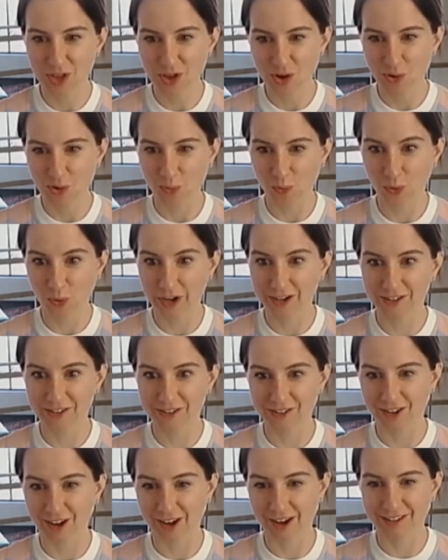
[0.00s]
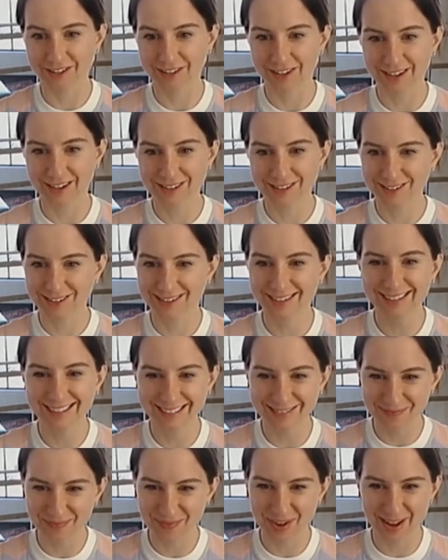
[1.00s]
What is content
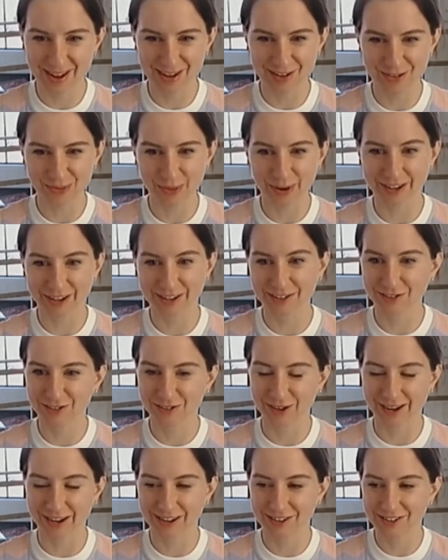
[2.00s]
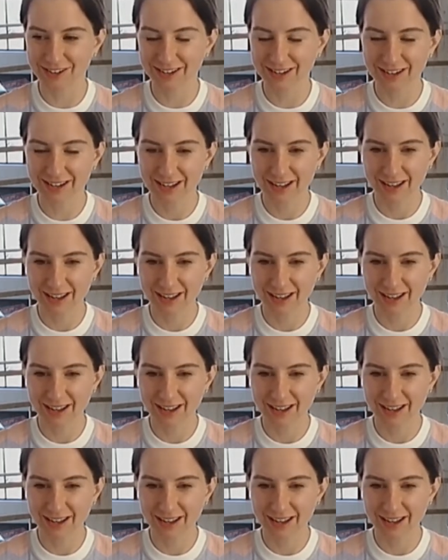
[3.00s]
and what is strategy?